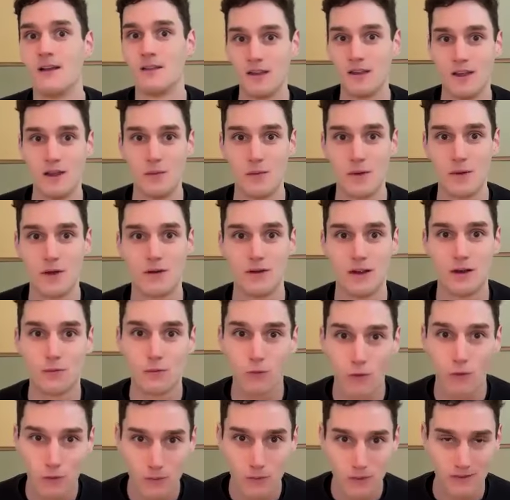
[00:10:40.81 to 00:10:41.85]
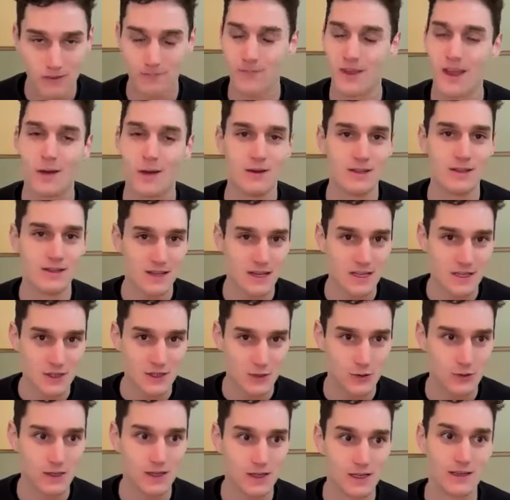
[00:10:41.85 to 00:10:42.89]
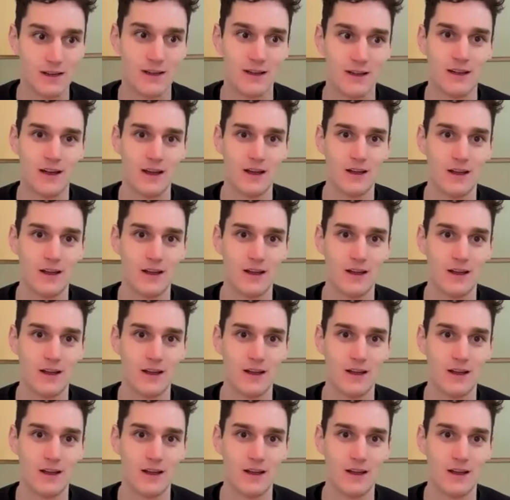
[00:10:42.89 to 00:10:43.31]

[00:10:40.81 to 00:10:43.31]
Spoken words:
Thinking about enrollment, how many sites you need,